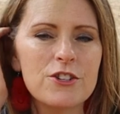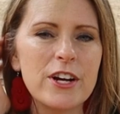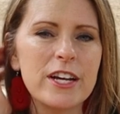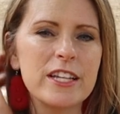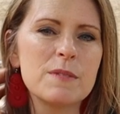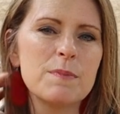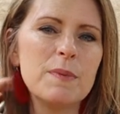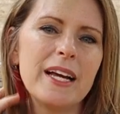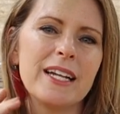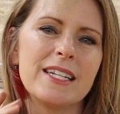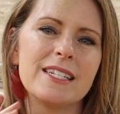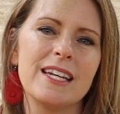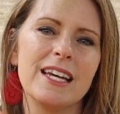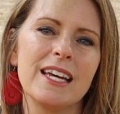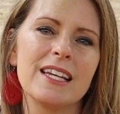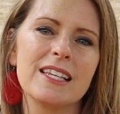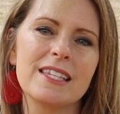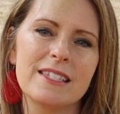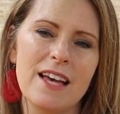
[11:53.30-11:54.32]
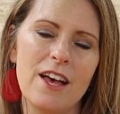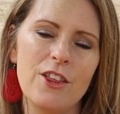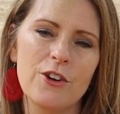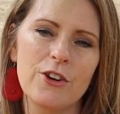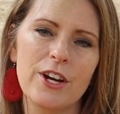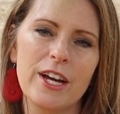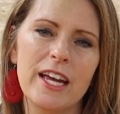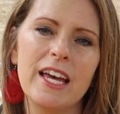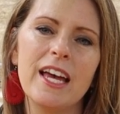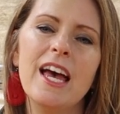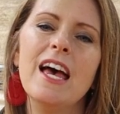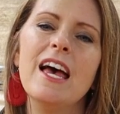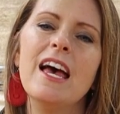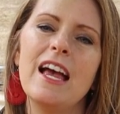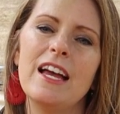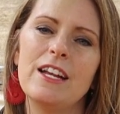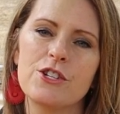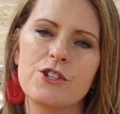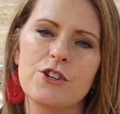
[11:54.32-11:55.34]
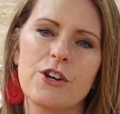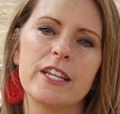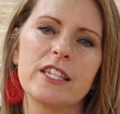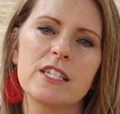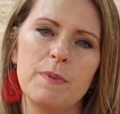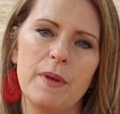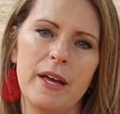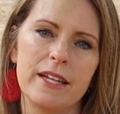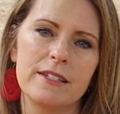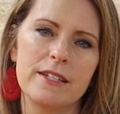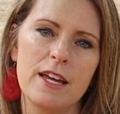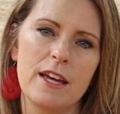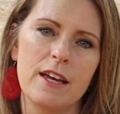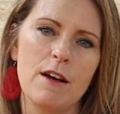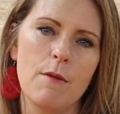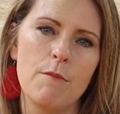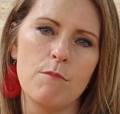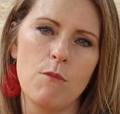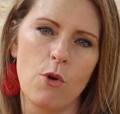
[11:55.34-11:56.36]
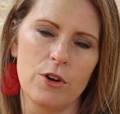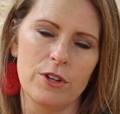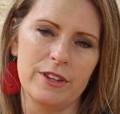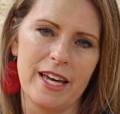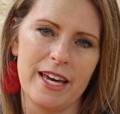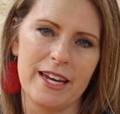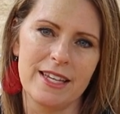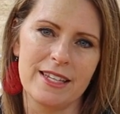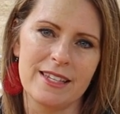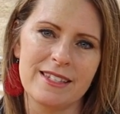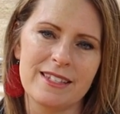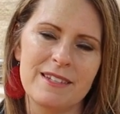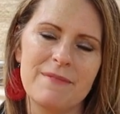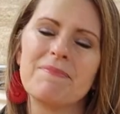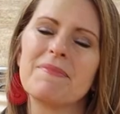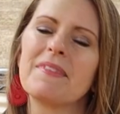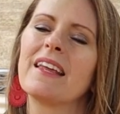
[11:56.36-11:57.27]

transplanting celery and transplanting more lettuce.